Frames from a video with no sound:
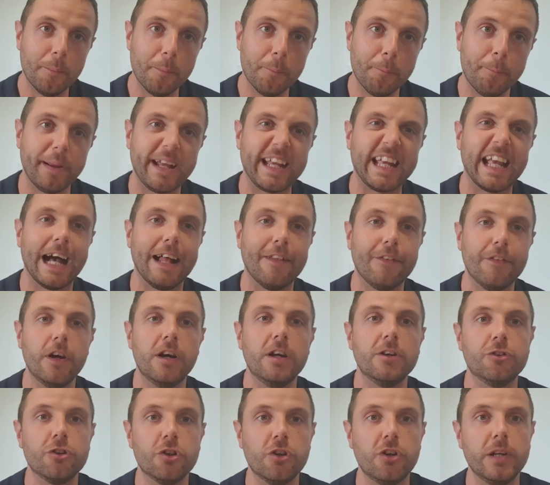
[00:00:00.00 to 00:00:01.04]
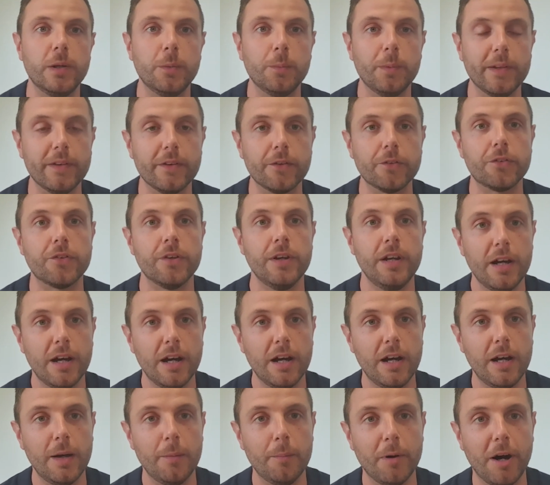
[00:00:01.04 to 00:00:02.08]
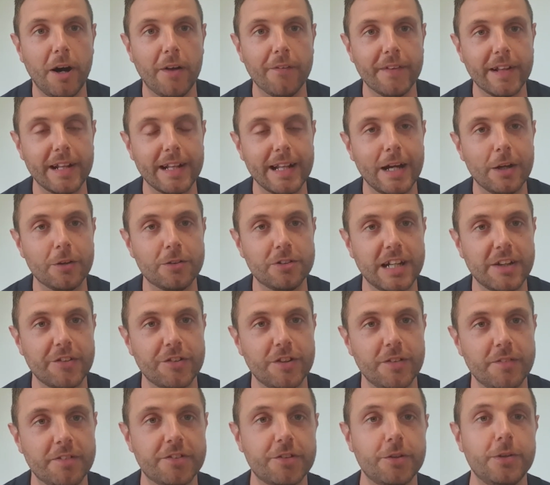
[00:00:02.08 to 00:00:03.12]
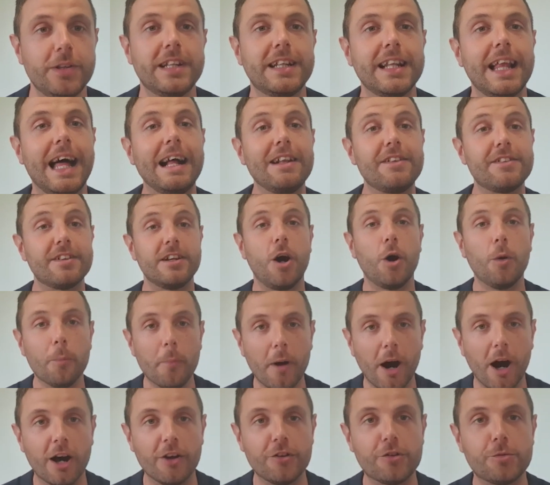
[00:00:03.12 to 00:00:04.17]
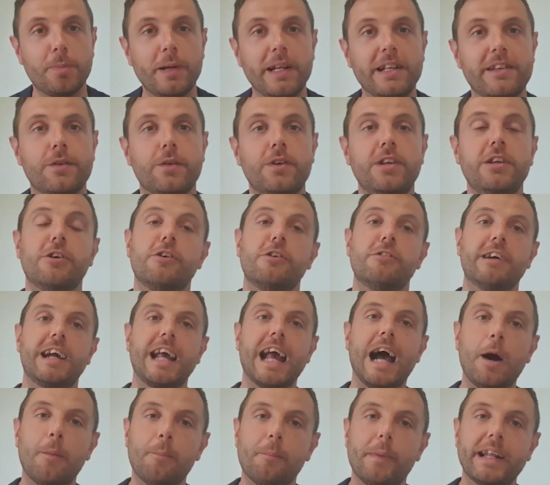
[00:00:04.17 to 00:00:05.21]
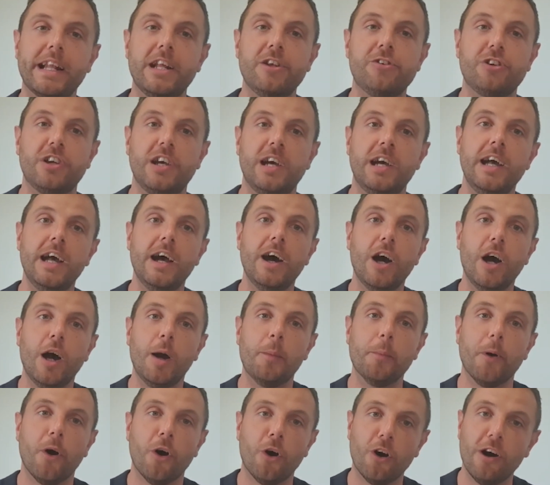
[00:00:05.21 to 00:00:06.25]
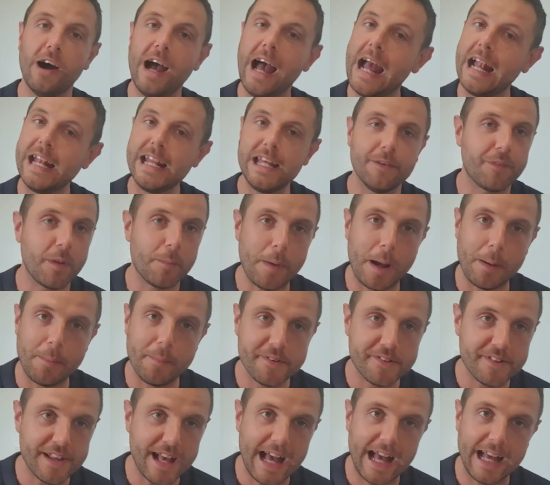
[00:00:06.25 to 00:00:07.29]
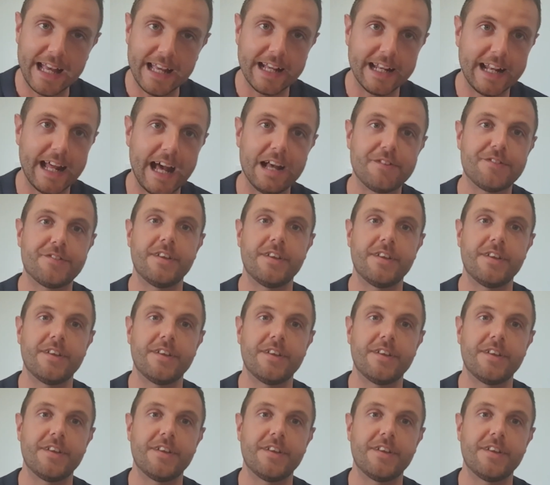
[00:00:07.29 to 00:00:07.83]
began their journey with us on the Cloud Check service. So you'd like to know more, speak to your account manager or any of the members at ANS,